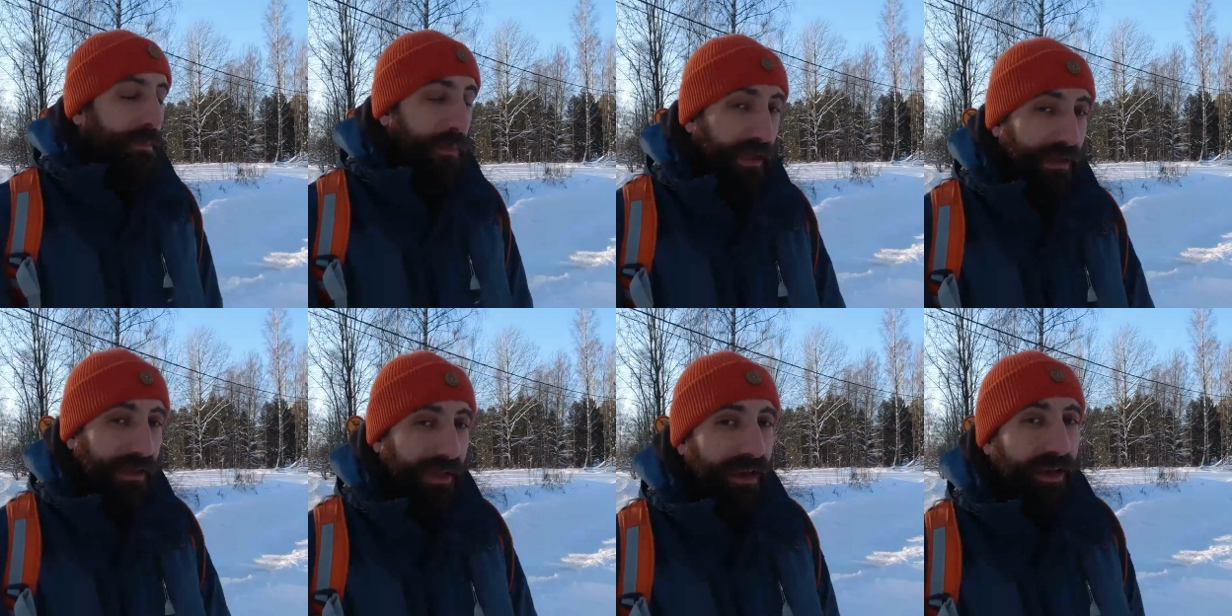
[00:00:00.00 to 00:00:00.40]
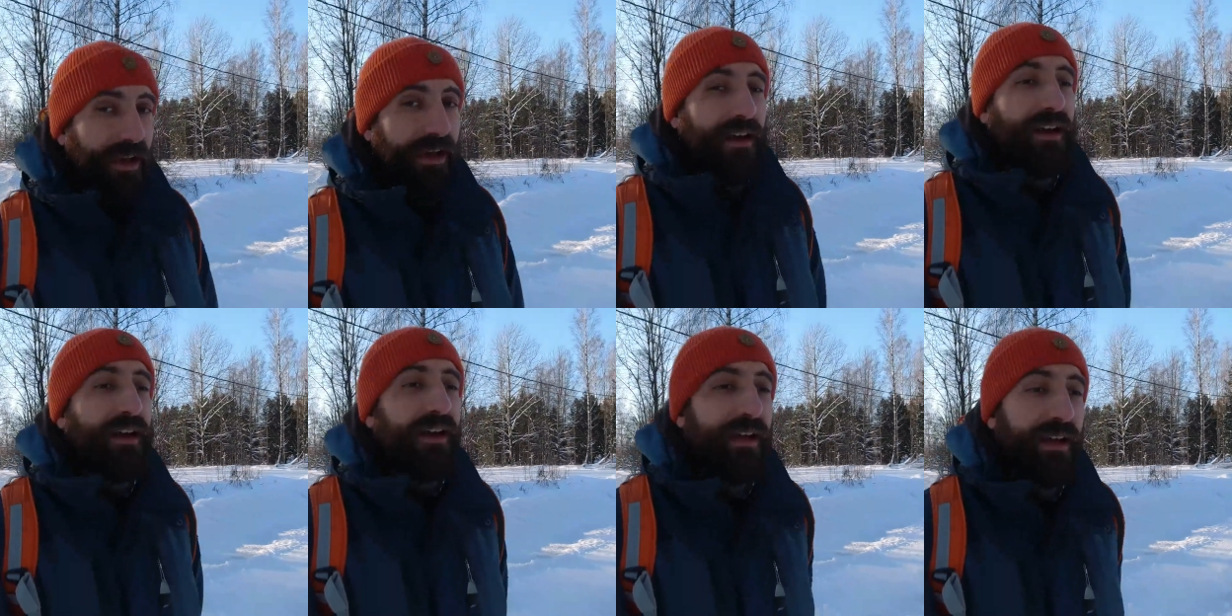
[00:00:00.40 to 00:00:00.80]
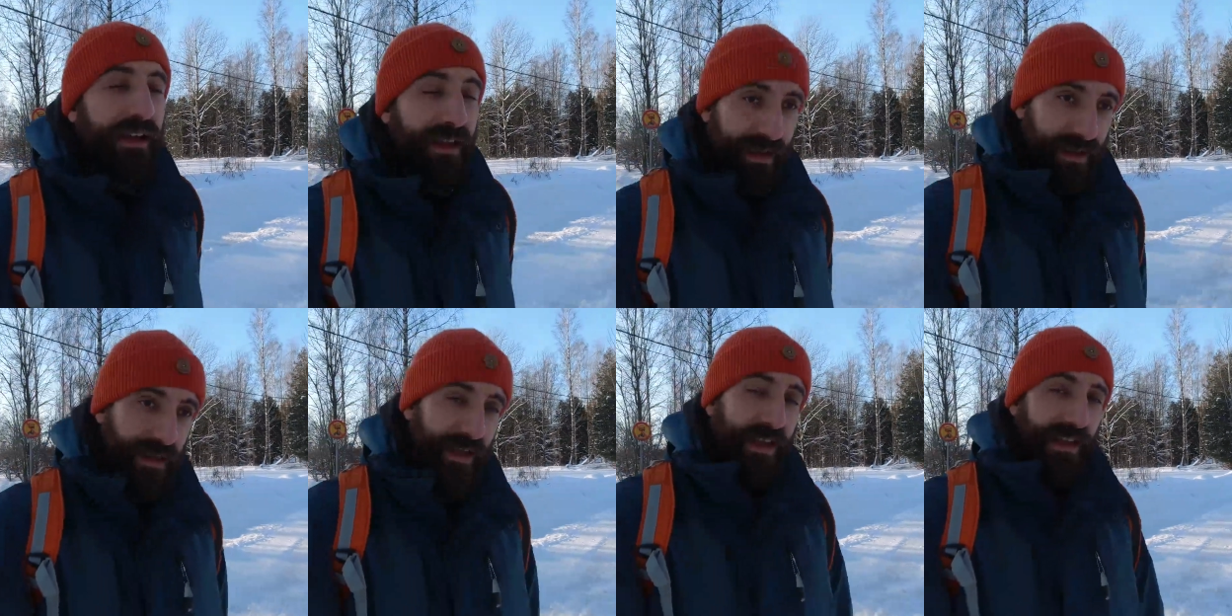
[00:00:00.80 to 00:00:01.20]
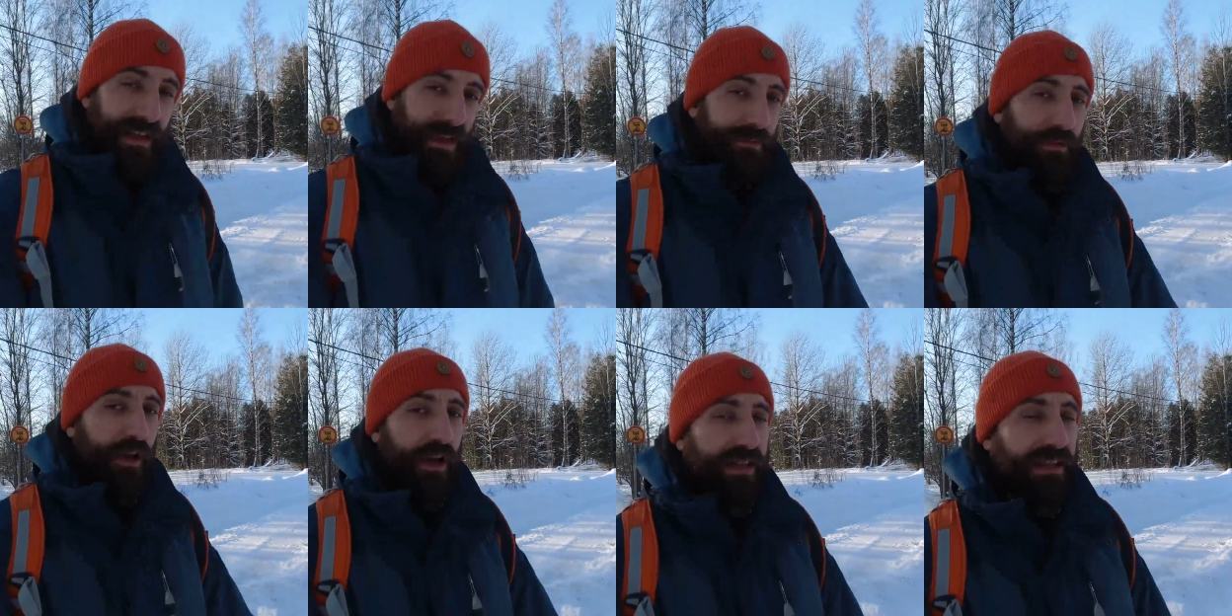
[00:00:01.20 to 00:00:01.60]
But
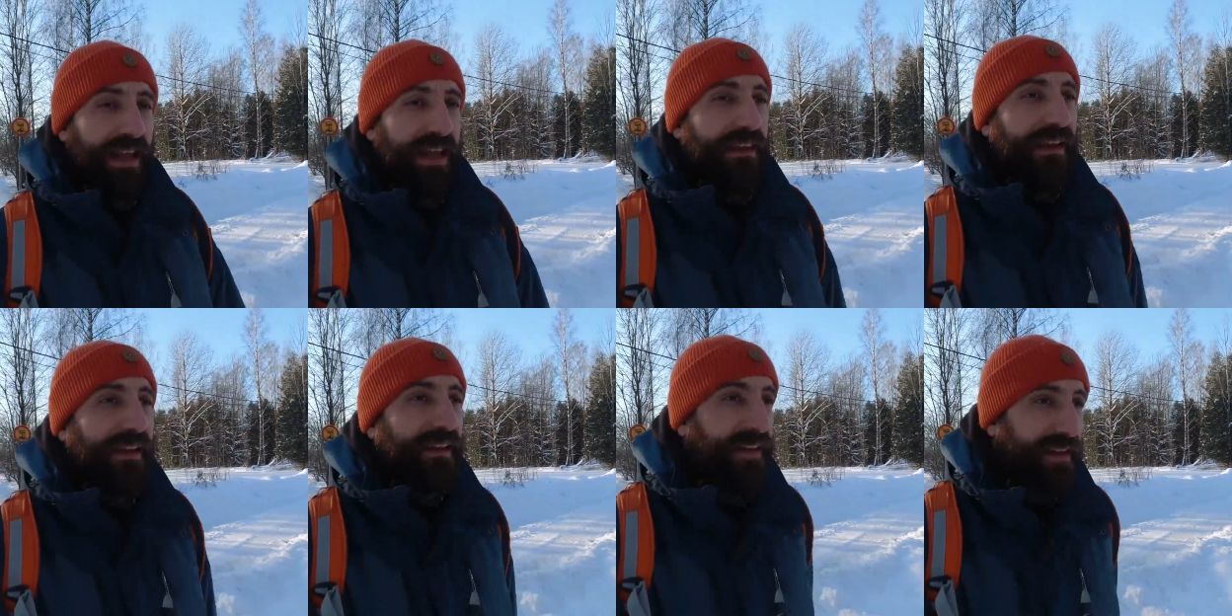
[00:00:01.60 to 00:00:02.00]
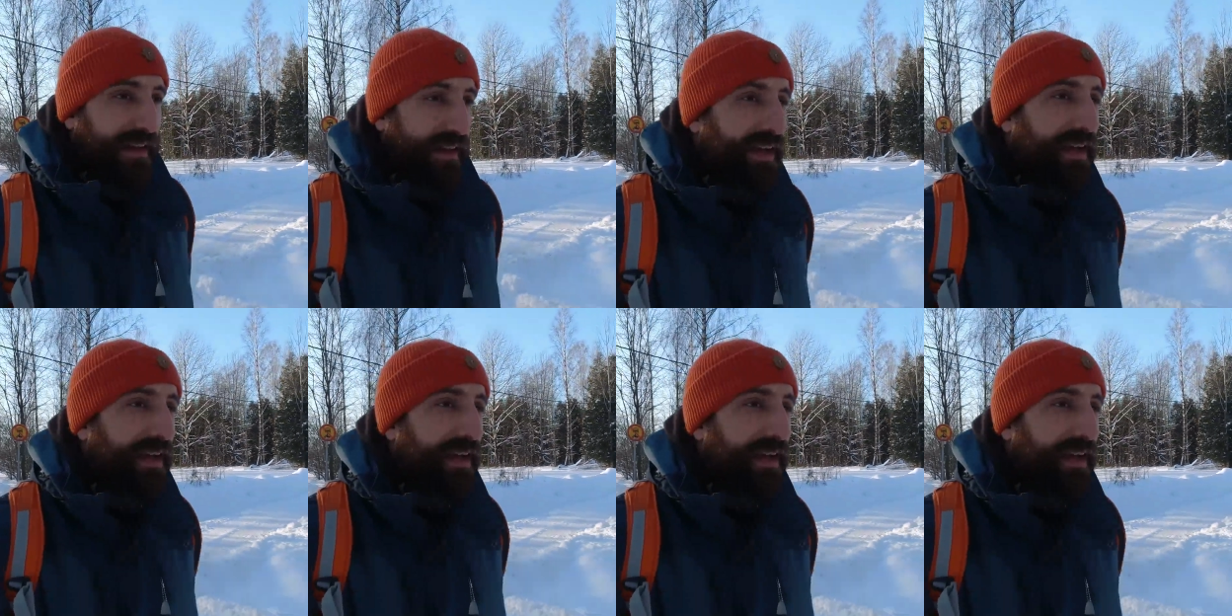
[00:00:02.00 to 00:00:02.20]
I'm gonna say that